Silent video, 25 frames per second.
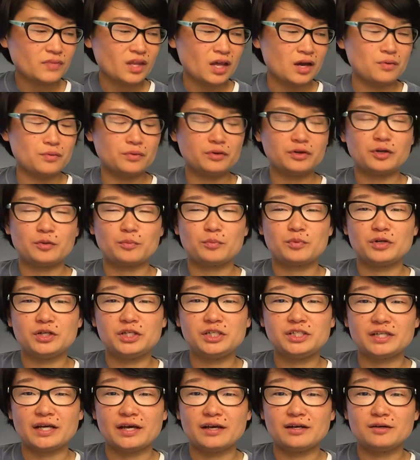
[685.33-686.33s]
I really
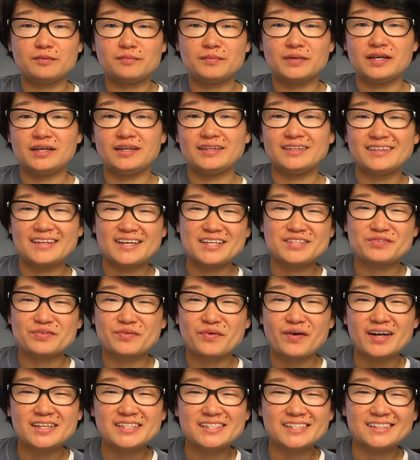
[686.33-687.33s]
appreciate them, and thanks for
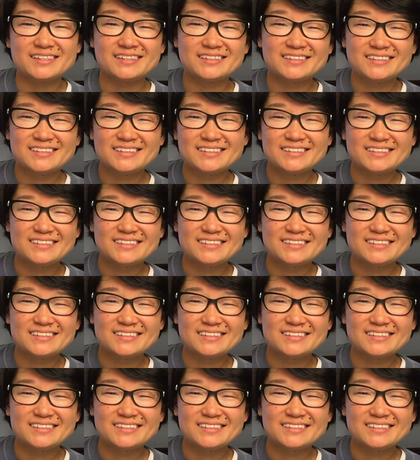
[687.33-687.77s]
watching.